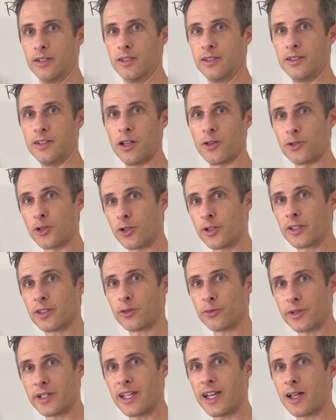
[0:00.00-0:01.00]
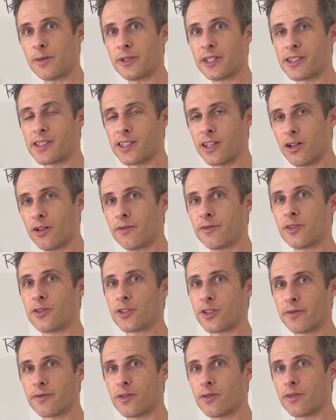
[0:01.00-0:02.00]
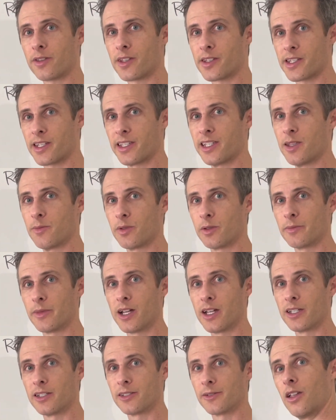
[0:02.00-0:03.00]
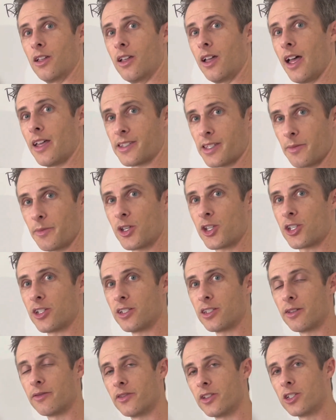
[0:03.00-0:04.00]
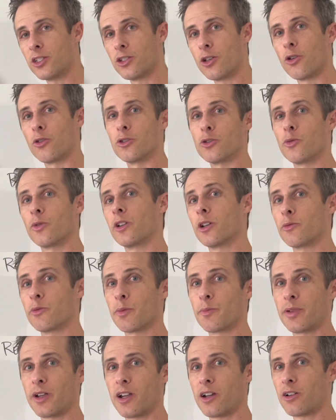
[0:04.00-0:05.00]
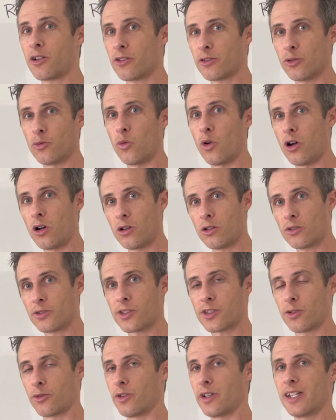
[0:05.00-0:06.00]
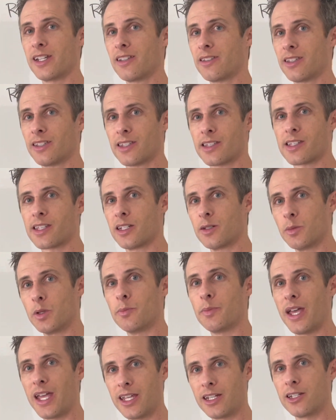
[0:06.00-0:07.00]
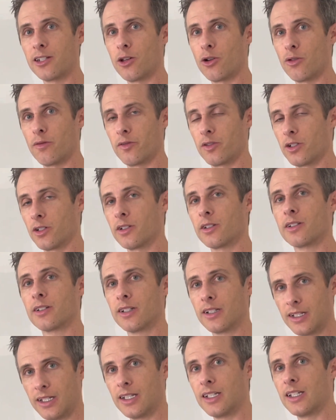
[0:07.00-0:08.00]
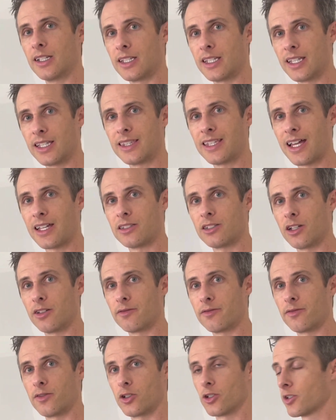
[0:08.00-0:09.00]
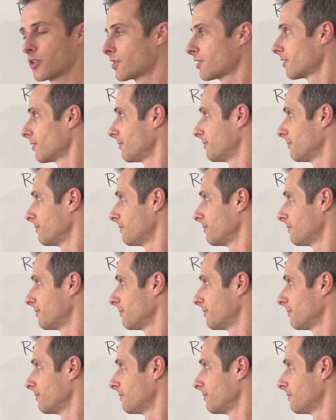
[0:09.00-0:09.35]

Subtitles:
Now during the rehab itself, here's a few things to keep in mind. As I mentioned in the video, you want to repair all the walls or anything that's going to be painted over. Get that done first.